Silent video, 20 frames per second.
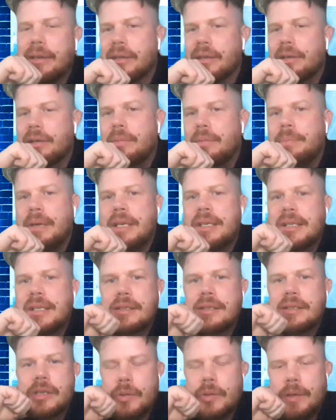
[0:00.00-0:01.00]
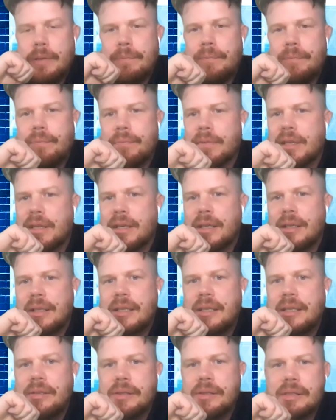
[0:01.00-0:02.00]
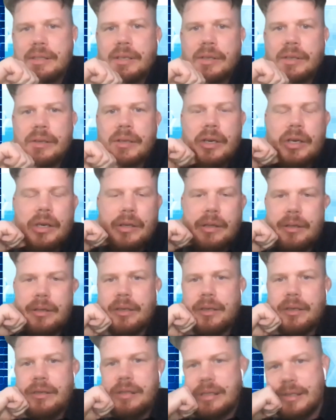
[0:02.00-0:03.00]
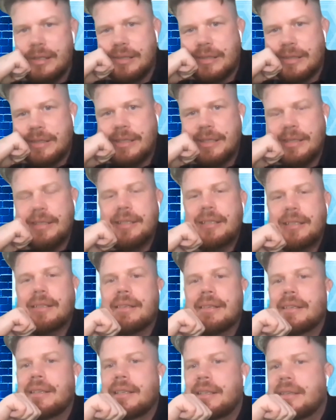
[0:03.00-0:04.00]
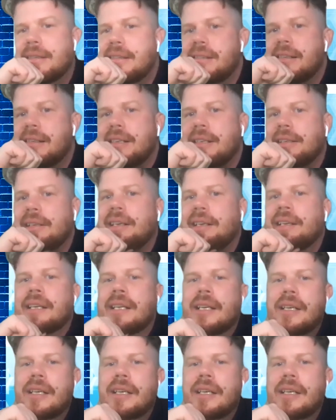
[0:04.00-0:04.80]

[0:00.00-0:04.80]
and I mentioned to him a year or so ago that I was interested in